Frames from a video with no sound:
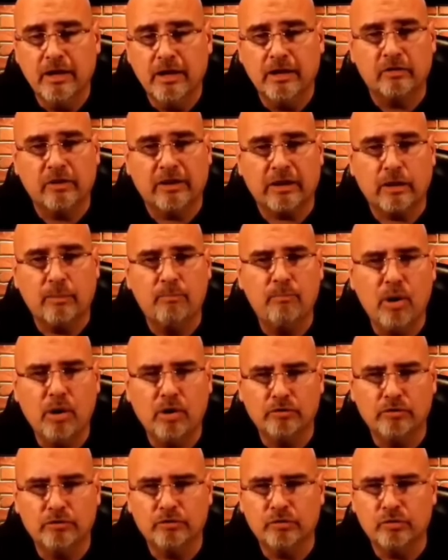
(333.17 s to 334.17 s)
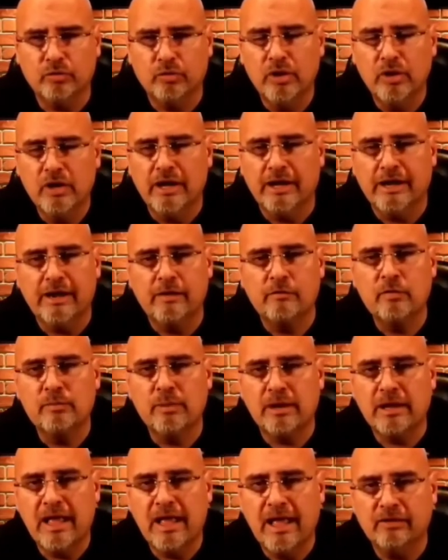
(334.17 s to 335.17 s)
It's like a puzzle, and
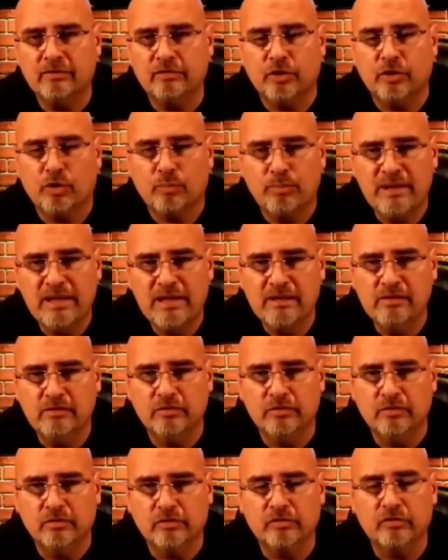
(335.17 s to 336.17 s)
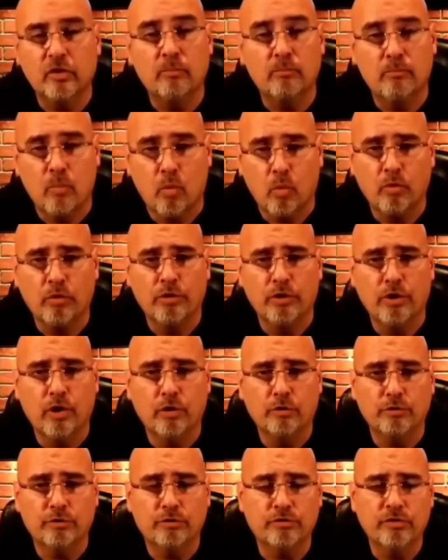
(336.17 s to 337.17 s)
everybody has their pieces, some more than
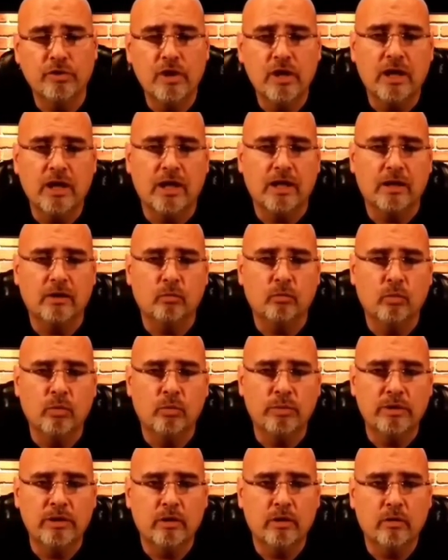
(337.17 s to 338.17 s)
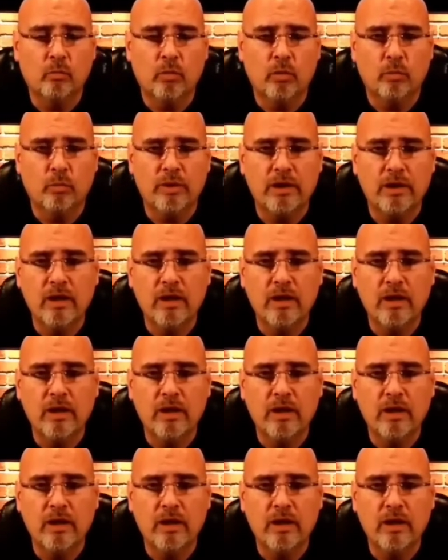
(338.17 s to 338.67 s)
others. And when